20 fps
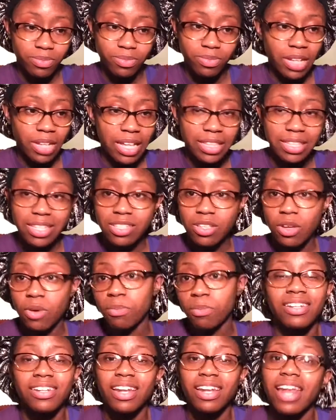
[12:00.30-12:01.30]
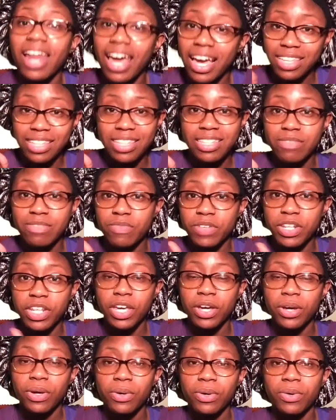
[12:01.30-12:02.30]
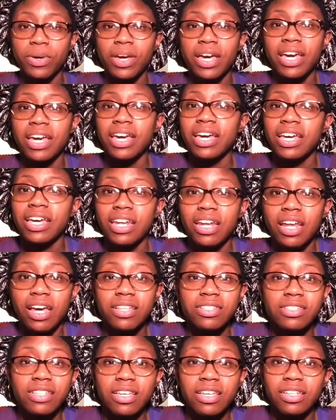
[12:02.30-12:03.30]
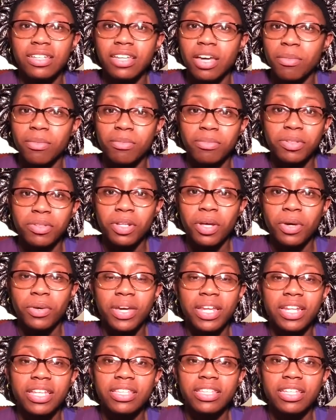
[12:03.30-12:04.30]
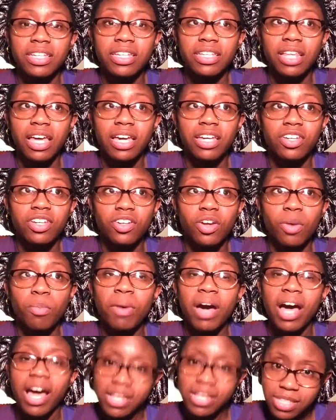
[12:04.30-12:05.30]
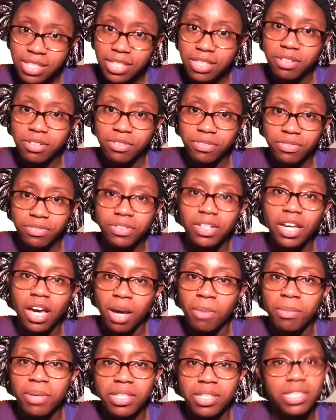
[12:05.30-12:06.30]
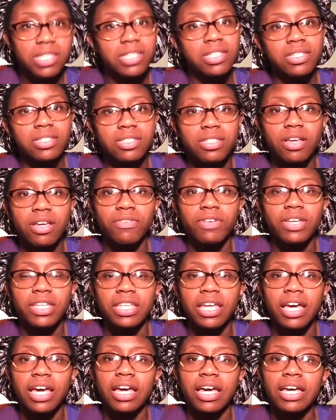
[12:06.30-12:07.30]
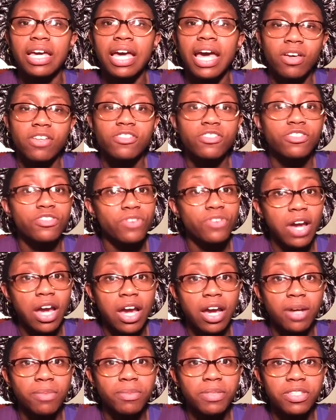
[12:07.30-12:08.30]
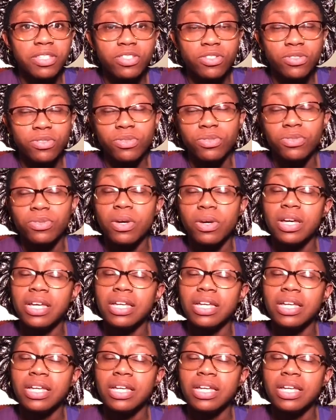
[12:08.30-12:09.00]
got this on. Like this video, and like I said, comment below anything, like, you know, positive comments and stuff like that. Subscribe to